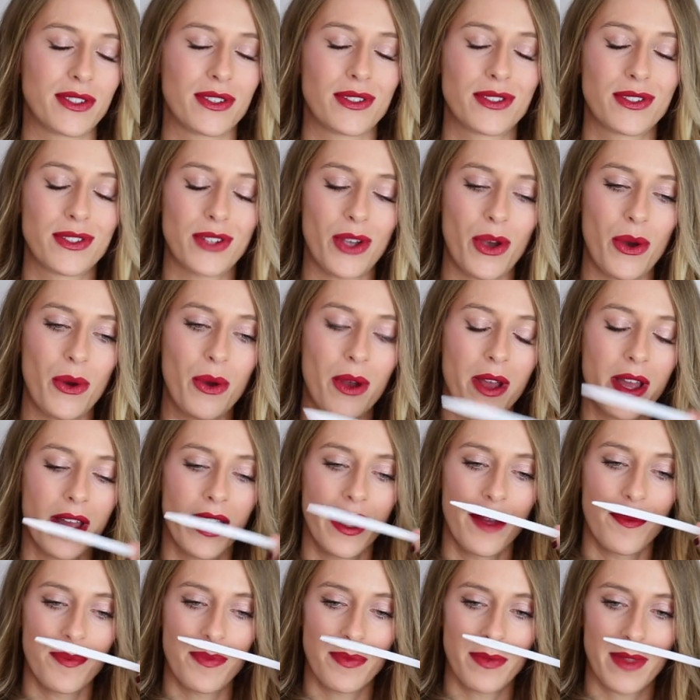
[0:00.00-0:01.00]
So
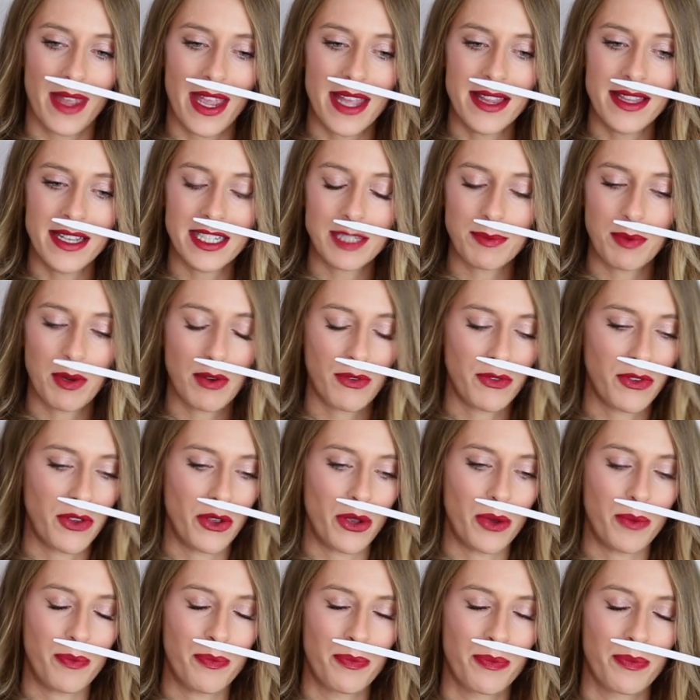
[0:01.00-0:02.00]
in this
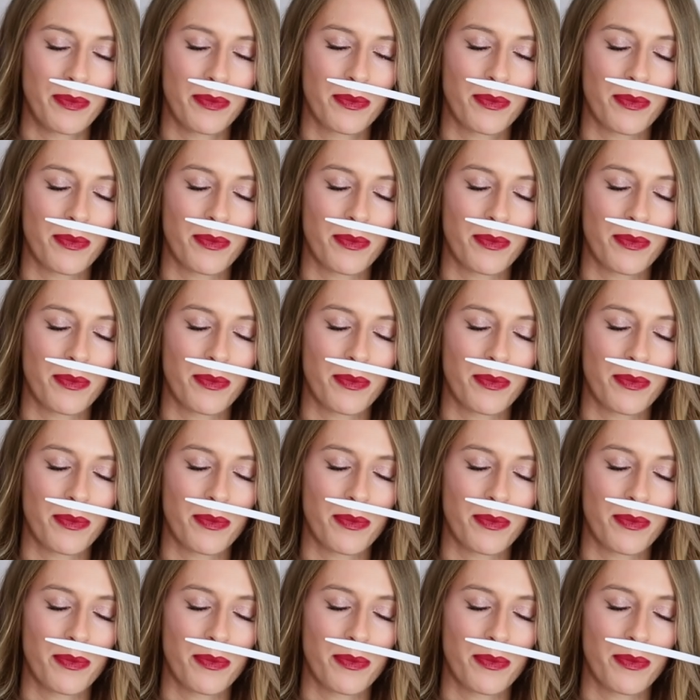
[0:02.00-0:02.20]
perfume,